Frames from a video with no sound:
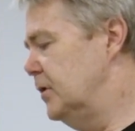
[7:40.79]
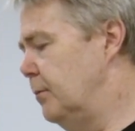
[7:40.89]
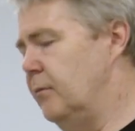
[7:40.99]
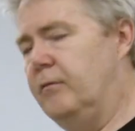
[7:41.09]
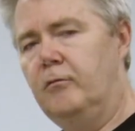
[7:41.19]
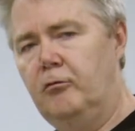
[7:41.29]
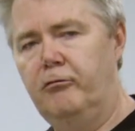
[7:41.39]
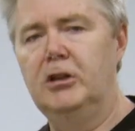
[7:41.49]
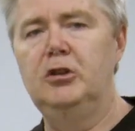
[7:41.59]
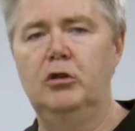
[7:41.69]
some
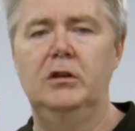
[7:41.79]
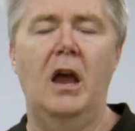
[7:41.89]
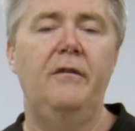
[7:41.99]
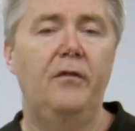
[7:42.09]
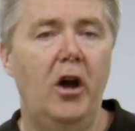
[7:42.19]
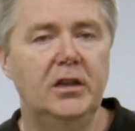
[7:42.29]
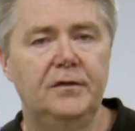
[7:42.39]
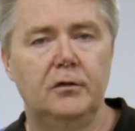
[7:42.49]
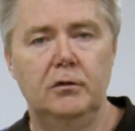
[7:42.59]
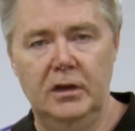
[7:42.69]
really good advice
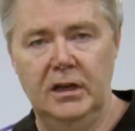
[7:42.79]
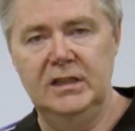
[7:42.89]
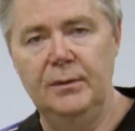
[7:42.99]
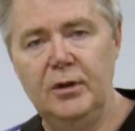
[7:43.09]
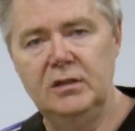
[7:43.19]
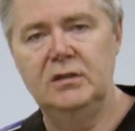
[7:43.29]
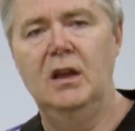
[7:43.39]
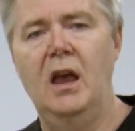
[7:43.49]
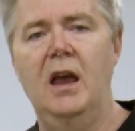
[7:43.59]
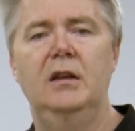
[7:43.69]
for exhibitors
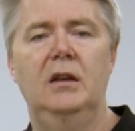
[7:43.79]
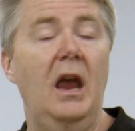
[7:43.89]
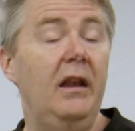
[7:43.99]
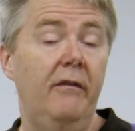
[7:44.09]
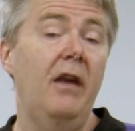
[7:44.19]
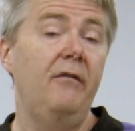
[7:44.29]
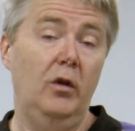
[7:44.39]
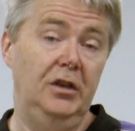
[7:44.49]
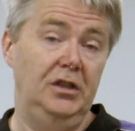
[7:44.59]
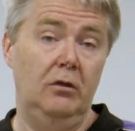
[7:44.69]
and
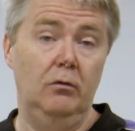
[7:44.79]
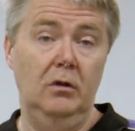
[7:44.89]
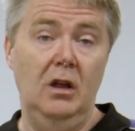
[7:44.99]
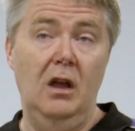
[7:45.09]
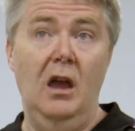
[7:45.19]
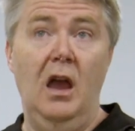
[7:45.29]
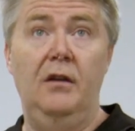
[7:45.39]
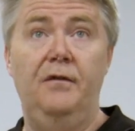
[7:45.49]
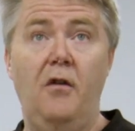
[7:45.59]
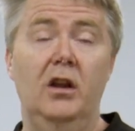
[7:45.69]
everyone in general.
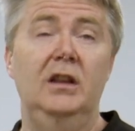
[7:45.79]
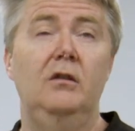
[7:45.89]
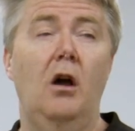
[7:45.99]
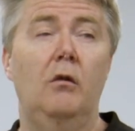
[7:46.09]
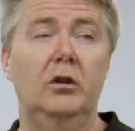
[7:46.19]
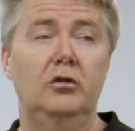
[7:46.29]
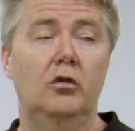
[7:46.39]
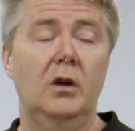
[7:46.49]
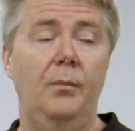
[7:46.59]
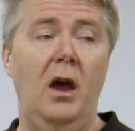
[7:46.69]
And finally, I want to
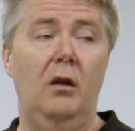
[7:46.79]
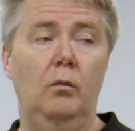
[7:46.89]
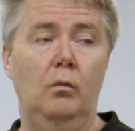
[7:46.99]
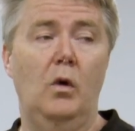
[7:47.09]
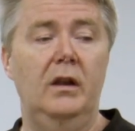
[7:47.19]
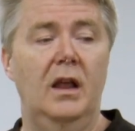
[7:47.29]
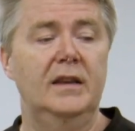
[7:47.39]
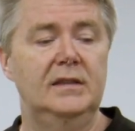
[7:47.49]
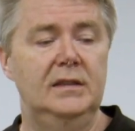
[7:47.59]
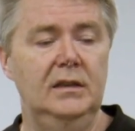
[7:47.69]
talk about one
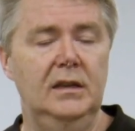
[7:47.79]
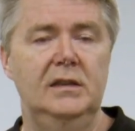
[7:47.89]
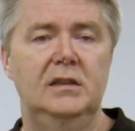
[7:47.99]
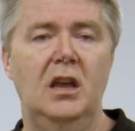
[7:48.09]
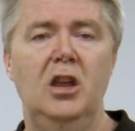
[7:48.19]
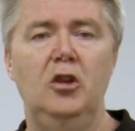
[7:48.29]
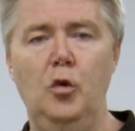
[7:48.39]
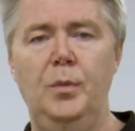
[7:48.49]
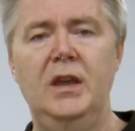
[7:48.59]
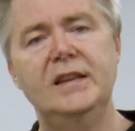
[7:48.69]
last thing, is
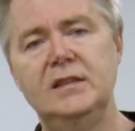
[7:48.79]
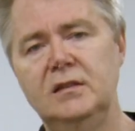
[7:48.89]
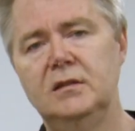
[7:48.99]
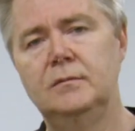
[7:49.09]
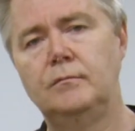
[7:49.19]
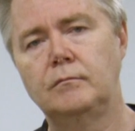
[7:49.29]
UPSs.